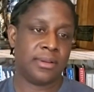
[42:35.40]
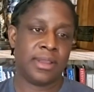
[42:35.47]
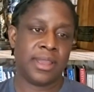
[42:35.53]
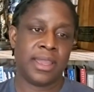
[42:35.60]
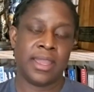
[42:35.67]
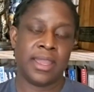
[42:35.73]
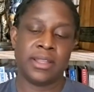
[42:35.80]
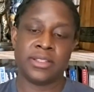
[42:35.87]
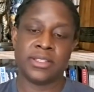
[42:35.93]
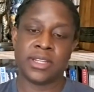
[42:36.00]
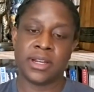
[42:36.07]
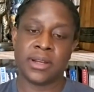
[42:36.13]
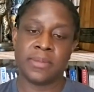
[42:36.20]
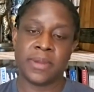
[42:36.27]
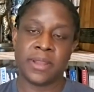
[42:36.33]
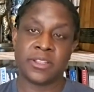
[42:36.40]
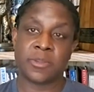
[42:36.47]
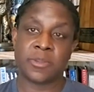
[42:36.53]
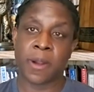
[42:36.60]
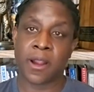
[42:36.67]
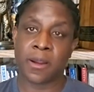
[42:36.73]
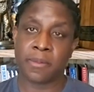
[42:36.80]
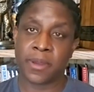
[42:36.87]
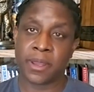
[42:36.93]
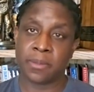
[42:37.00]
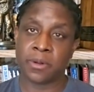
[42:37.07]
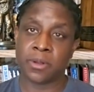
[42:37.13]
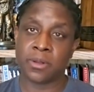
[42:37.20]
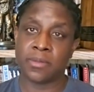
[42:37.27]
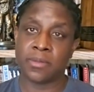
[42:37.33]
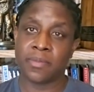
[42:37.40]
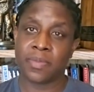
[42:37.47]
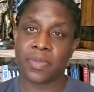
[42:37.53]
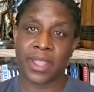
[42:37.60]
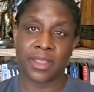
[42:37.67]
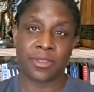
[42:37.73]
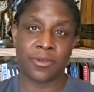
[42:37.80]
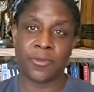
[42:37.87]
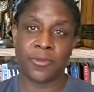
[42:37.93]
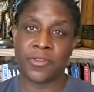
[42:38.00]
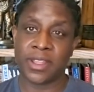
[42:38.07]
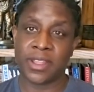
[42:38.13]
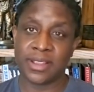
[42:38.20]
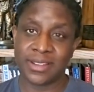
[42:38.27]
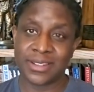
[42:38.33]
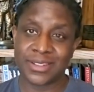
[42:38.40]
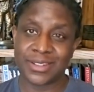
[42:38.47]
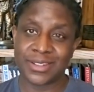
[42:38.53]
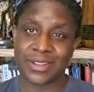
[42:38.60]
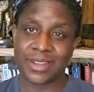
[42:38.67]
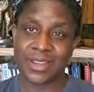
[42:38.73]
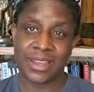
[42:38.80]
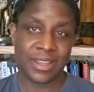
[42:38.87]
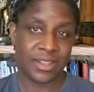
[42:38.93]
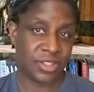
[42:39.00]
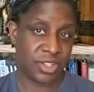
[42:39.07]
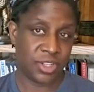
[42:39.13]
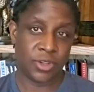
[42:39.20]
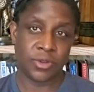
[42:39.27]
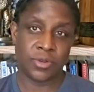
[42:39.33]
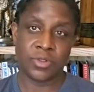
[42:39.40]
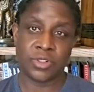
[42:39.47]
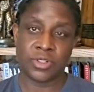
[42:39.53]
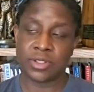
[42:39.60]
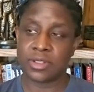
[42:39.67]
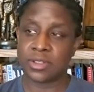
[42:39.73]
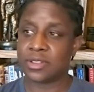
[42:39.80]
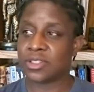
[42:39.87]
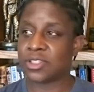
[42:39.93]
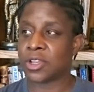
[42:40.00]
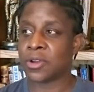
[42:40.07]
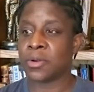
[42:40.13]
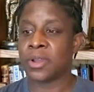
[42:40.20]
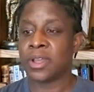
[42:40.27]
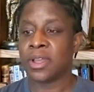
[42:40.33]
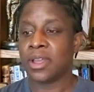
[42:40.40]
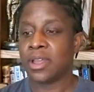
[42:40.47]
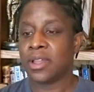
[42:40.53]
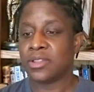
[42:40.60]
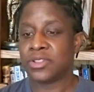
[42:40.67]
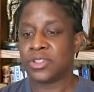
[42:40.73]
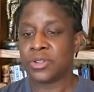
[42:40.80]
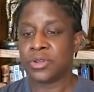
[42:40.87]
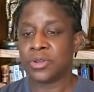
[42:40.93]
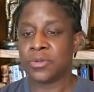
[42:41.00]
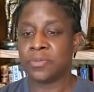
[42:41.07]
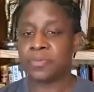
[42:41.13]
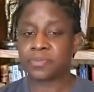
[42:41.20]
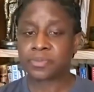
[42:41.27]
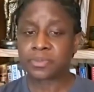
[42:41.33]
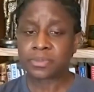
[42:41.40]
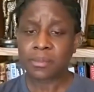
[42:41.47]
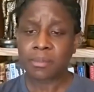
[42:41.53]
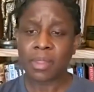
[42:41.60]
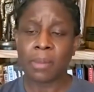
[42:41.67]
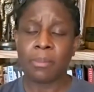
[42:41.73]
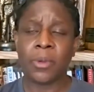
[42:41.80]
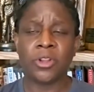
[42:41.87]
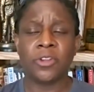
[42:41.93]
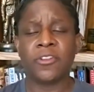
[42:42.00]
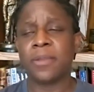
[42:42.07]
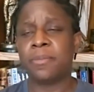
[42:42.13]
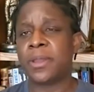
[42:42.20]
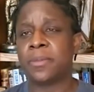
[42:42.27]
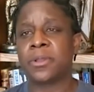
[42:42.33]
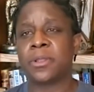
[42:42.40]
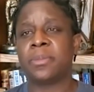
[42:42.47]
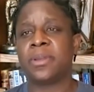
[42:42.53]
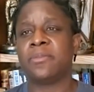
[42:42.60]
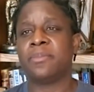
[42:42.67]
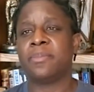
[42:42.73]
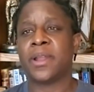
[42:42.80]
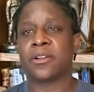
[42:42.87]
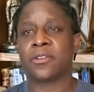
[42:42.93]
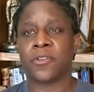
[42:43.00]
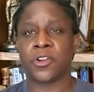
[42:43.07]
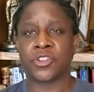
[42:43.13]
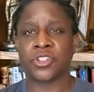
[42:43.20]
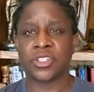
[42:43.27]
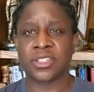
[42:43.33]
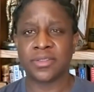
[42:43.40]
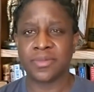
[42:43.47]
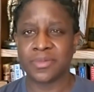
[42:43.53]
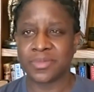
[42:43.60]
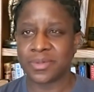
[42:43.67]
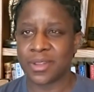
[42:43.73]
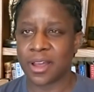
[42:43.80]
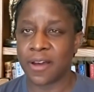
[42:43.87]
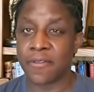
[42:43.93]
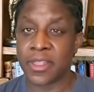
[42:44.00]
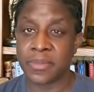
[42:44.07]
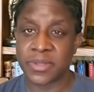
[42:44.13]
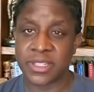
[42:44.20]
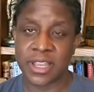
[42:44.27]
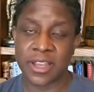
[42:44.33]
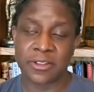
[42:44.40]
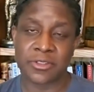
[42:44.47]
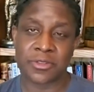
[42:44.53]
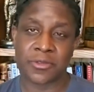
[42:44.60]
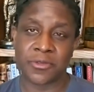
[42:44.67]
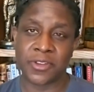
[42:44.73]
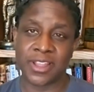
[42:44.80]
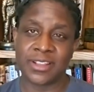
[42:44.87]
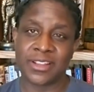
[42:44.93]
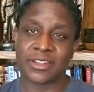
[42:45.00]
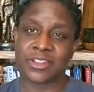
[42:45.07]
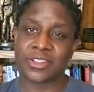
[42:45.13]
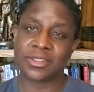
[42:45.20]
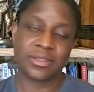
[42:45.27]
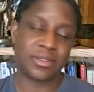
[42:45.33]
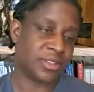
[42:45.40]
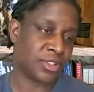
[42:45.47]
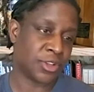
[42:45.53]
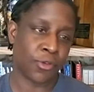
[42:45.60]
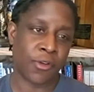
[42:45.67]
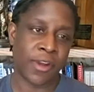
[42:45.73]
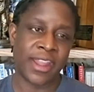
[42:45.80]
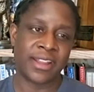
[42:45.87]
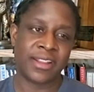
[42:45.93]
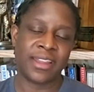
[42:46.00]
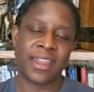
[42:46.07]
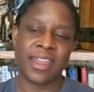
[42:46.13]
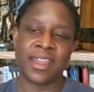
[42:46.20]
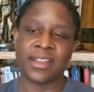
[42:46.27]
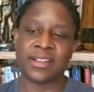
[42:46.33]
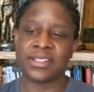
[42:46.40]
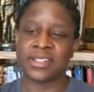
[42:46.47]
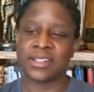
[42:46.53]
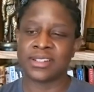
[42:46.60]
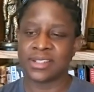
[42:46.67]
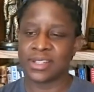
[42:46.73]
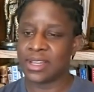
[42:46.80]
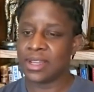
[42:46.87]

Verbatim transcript: and um, inspire people like through fitness. It's huge. So to motivate people to be better versions of, of themselves through fitness is great. And uh,